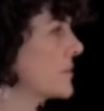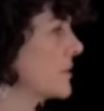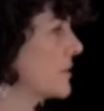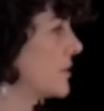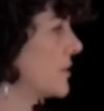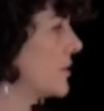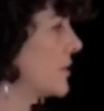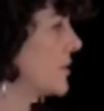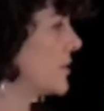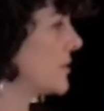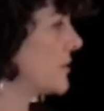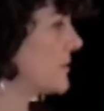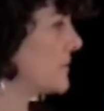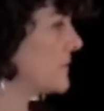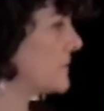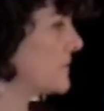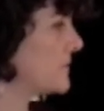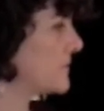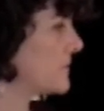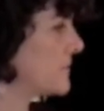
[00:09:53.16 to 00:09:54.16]
a lot
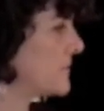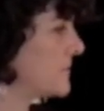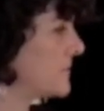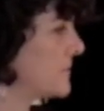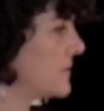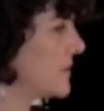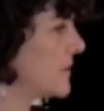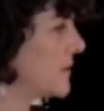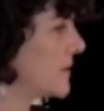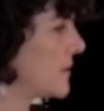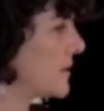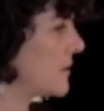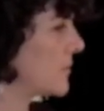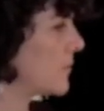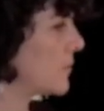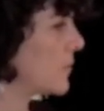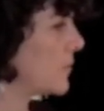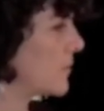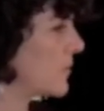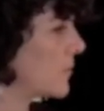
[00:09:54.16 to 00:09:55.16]
of
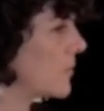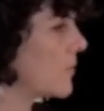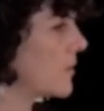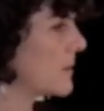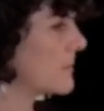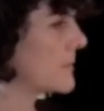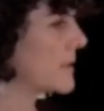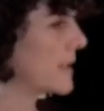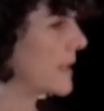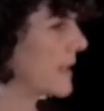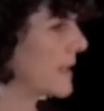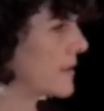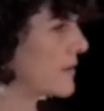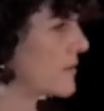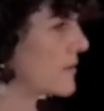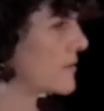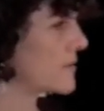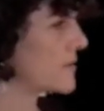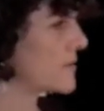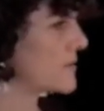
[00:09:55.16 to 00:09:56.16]
warm
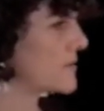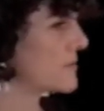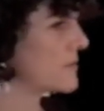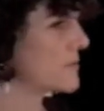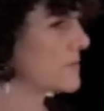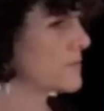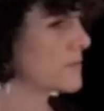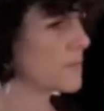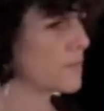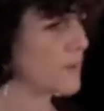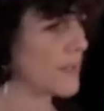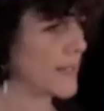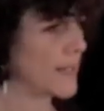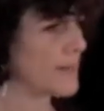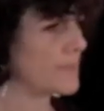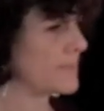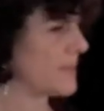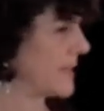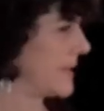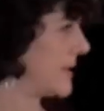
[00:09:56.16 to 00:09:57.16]
colors when
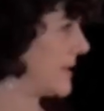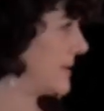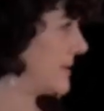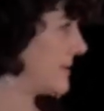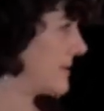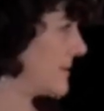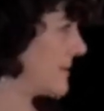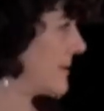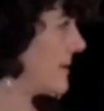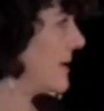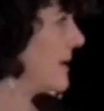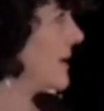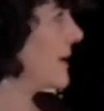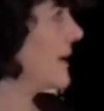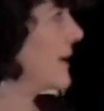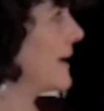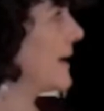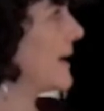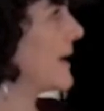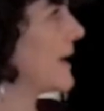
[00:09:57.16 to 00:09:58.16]
I paint.
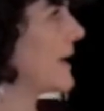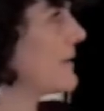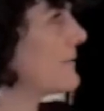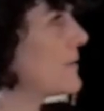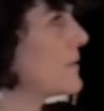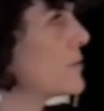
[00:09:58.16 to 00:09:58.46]
I have